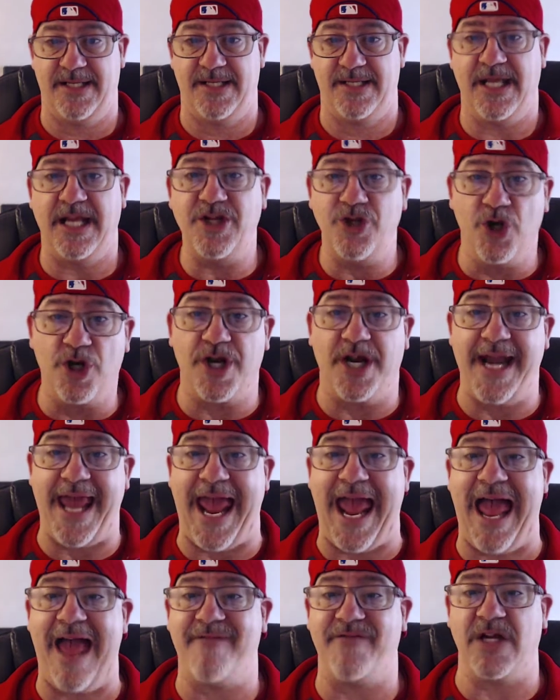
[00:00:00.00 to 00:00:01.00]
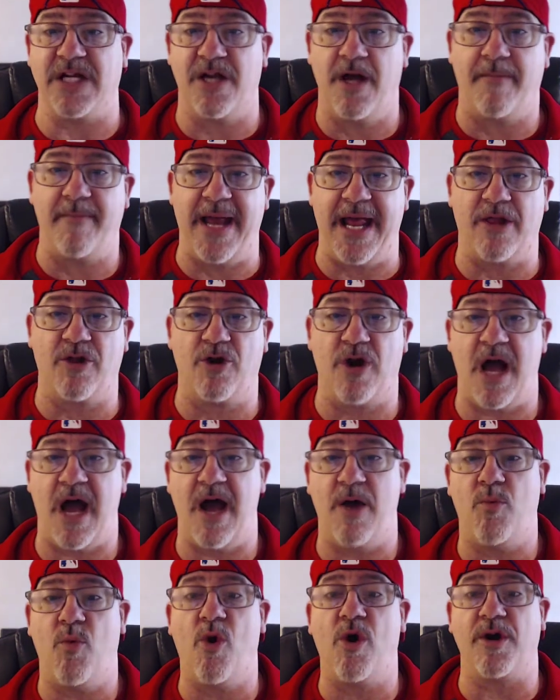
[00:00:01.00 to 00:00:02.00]
that you're going to have it come hell or
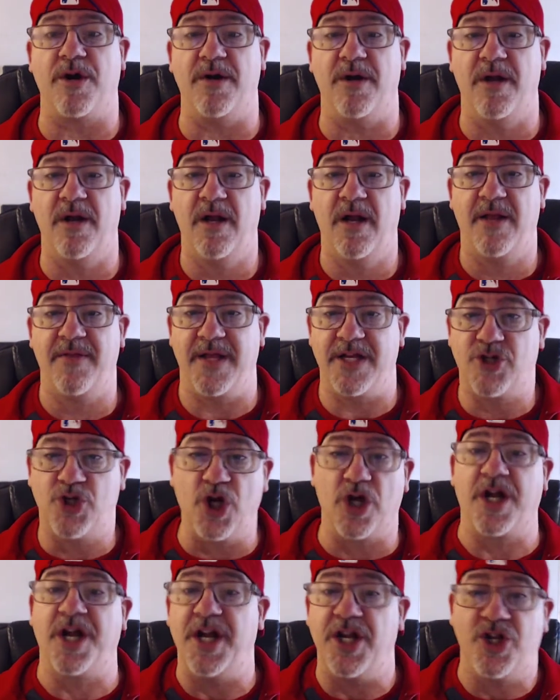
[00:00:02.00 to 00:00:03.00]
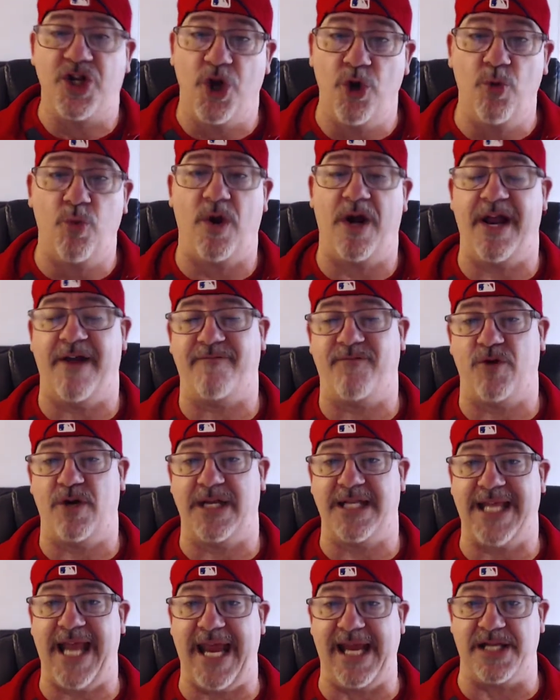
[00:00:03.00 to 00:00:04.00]
high water, that you're going to do whatever
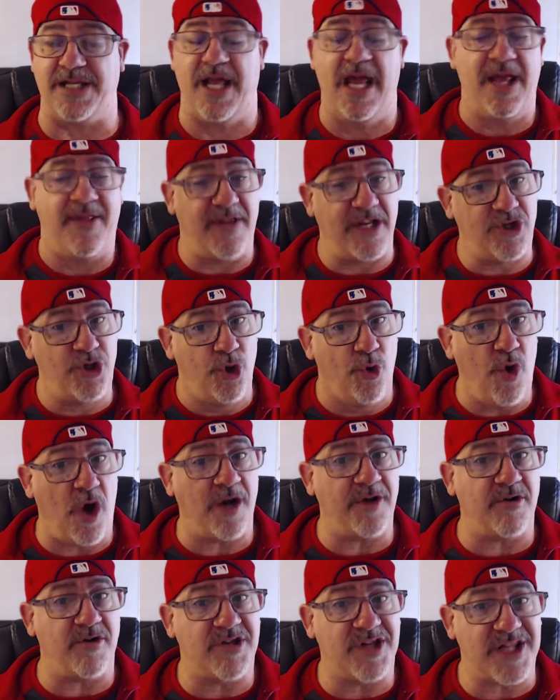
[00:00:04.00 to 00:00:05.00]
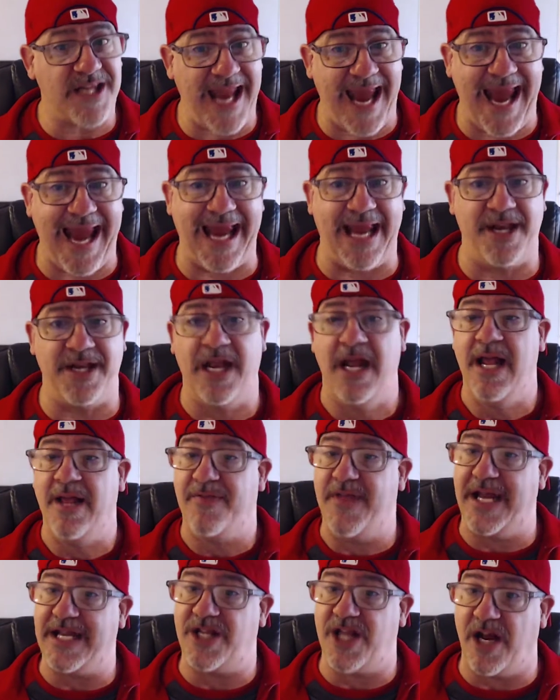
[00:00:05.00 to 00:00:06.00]
it takes, that you understand
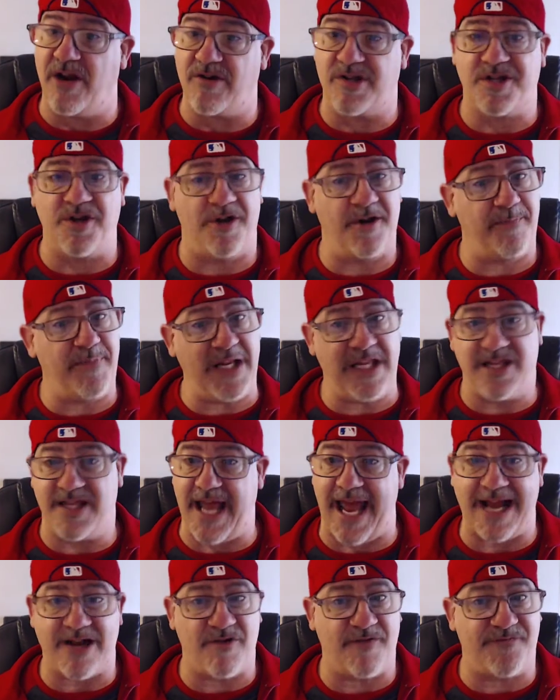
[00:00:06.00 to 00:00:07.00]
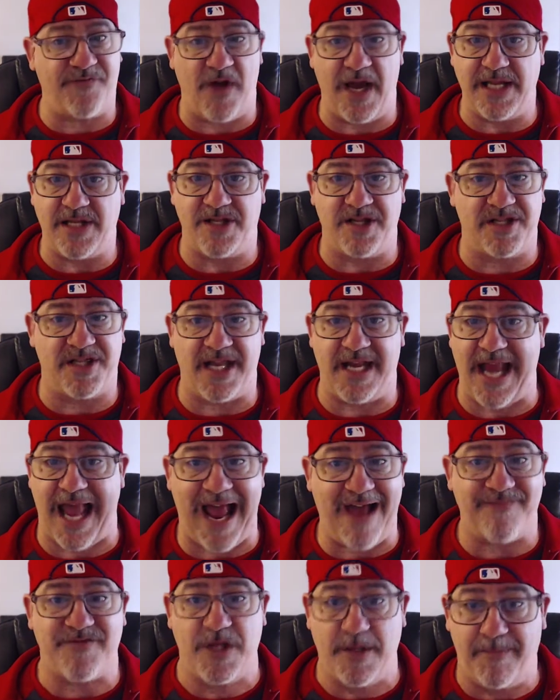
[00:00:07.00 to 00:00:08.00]
that there's going to be sacrifices that
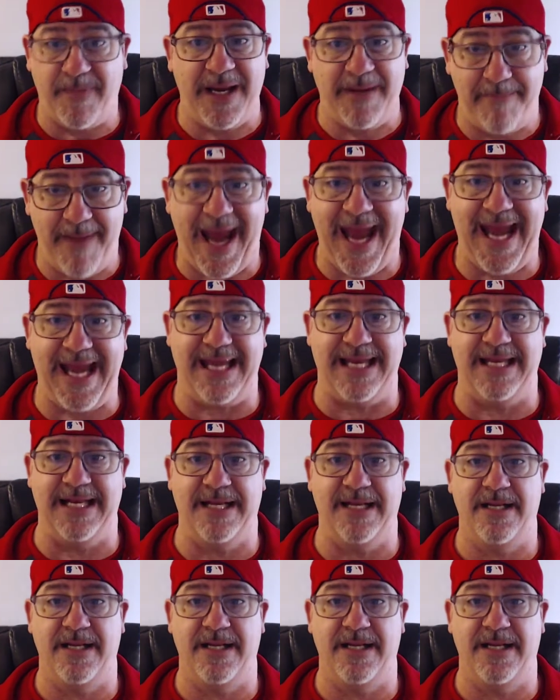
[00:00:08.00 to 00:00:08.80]
have to be made.